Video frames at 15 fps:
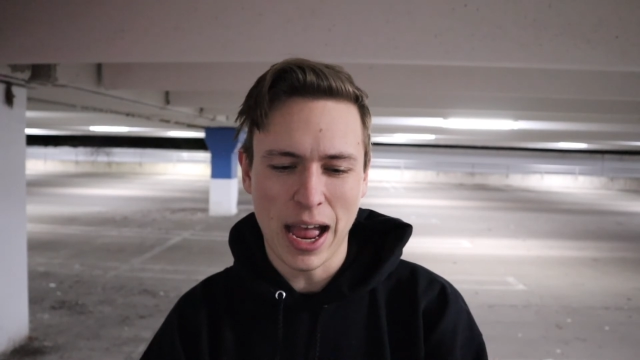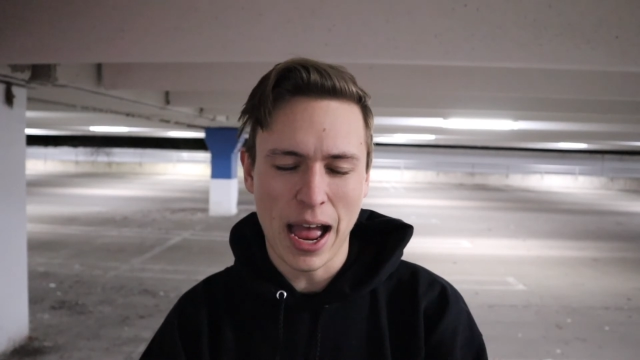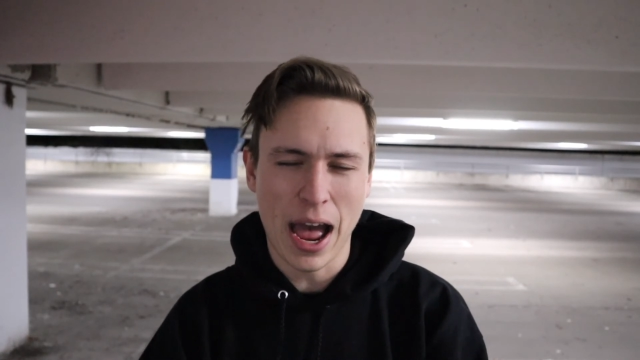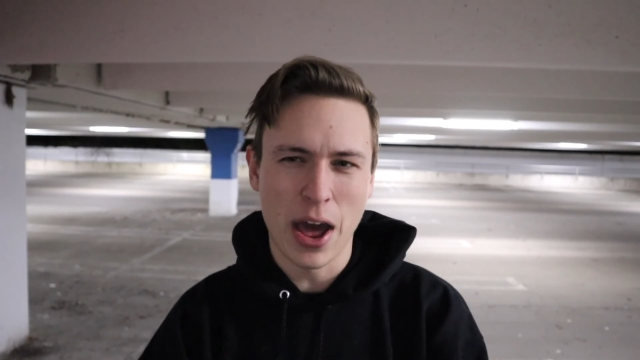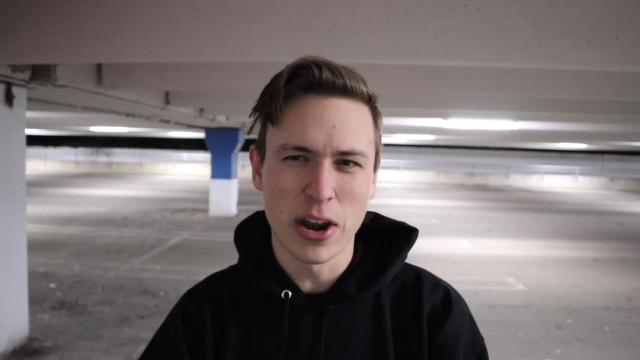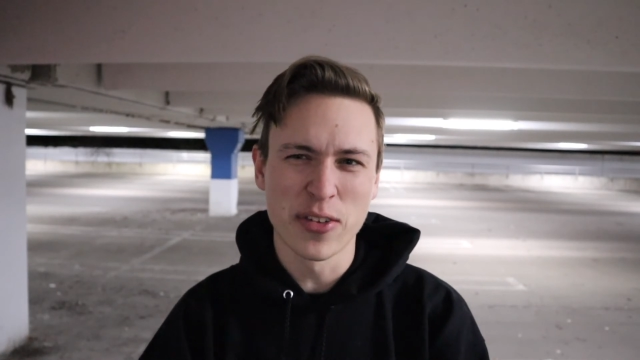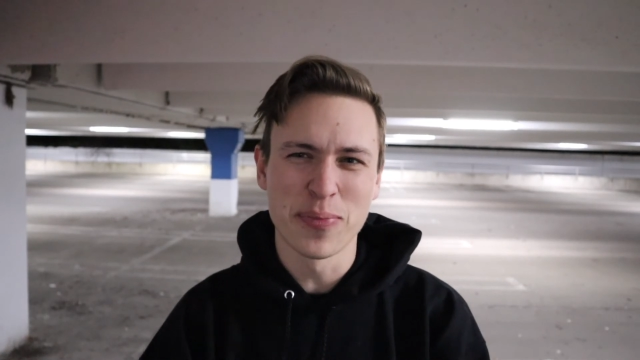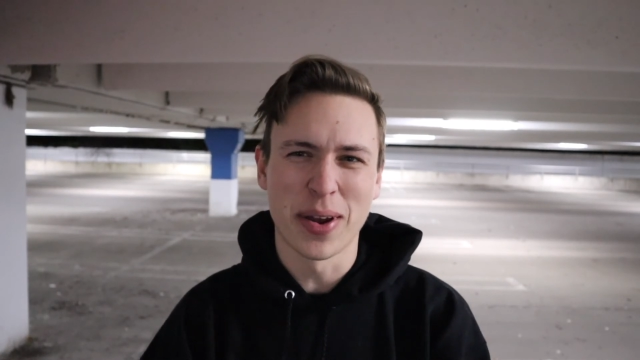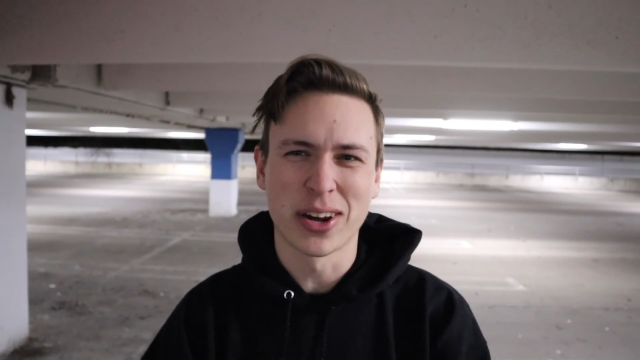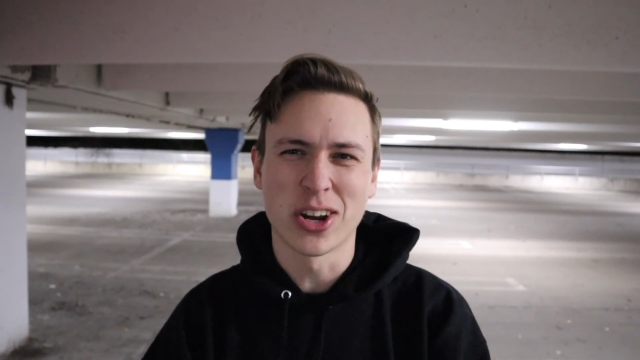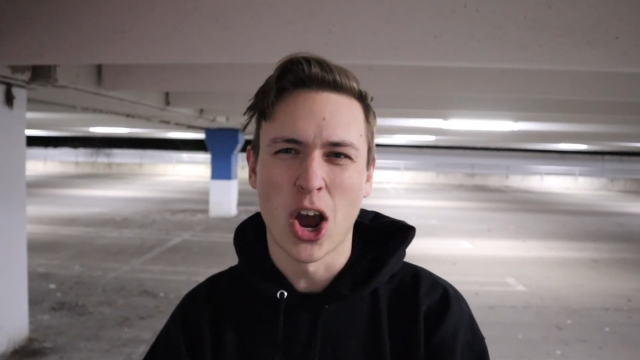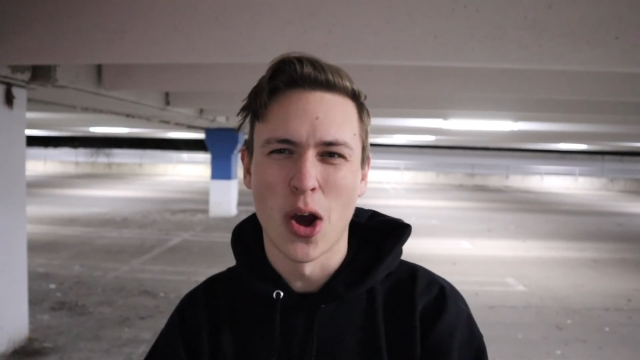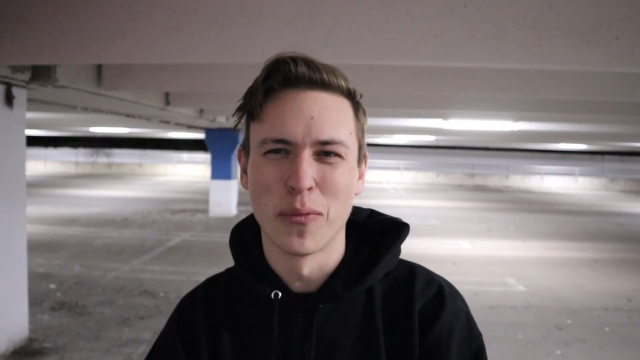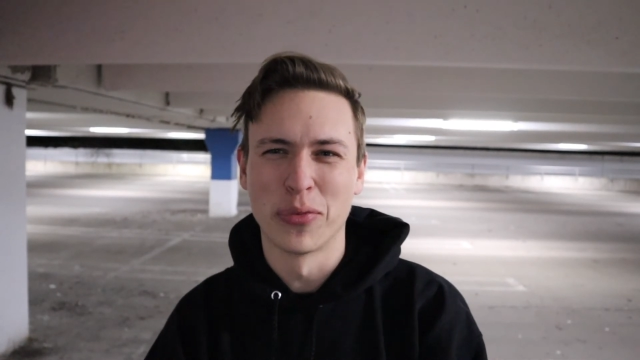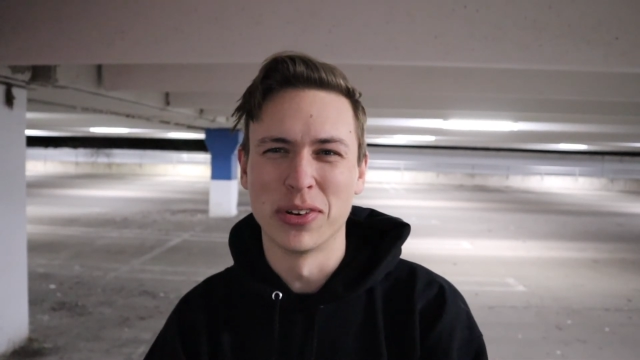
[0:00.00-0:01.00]
out of my
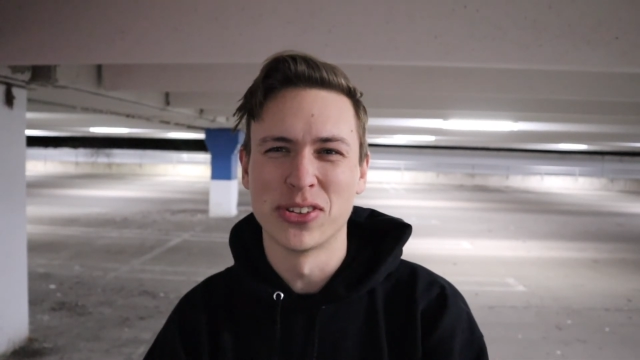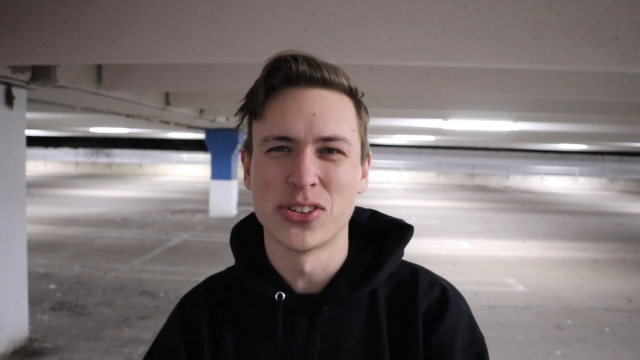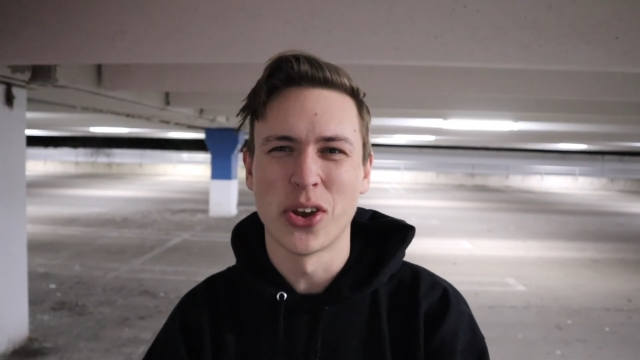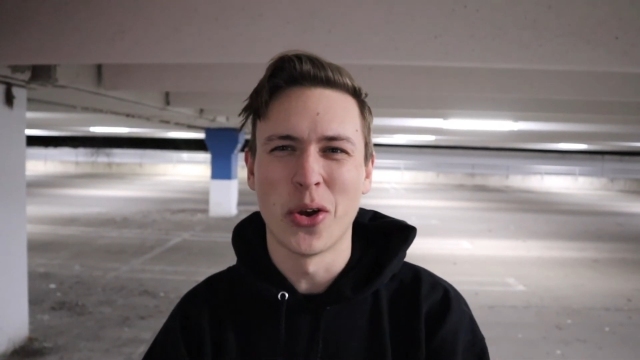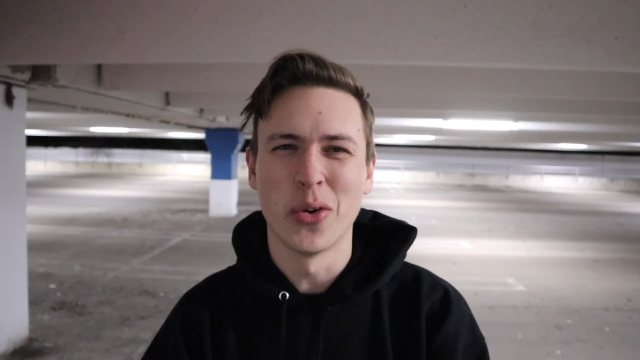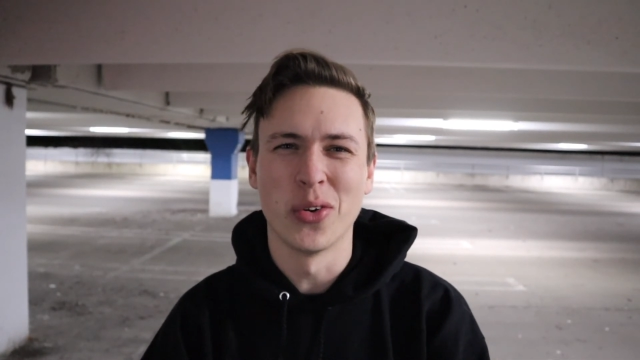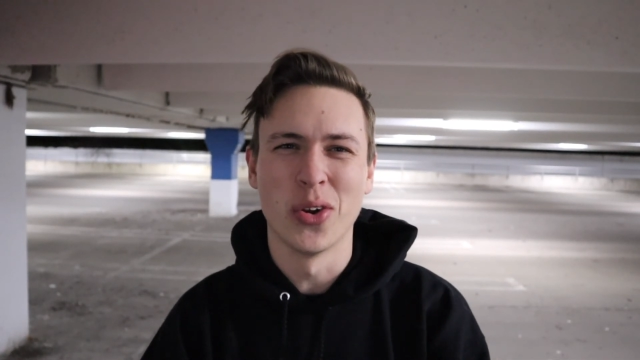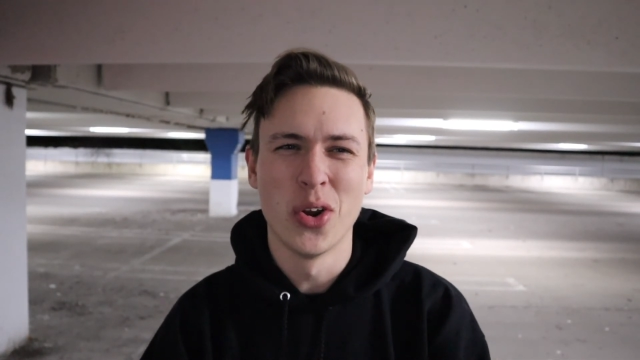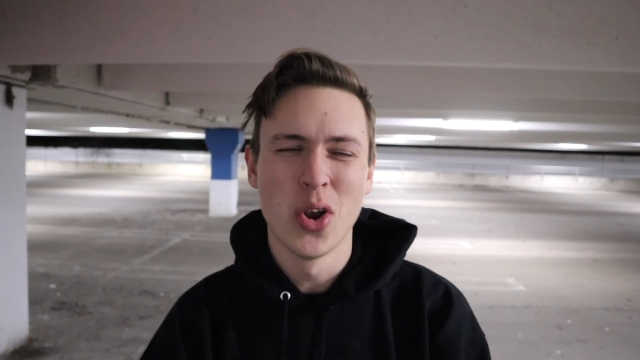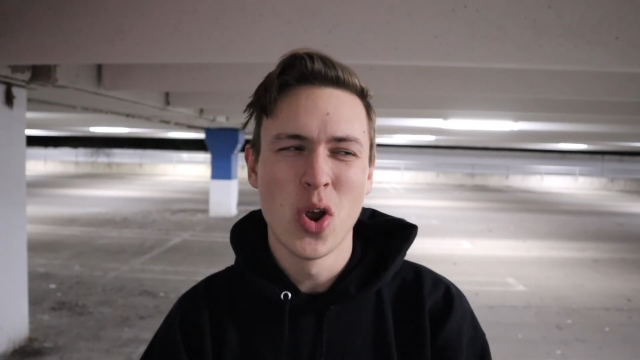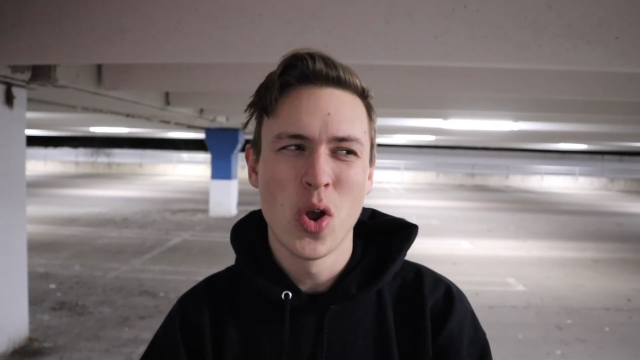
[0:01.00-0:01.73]
comfort zone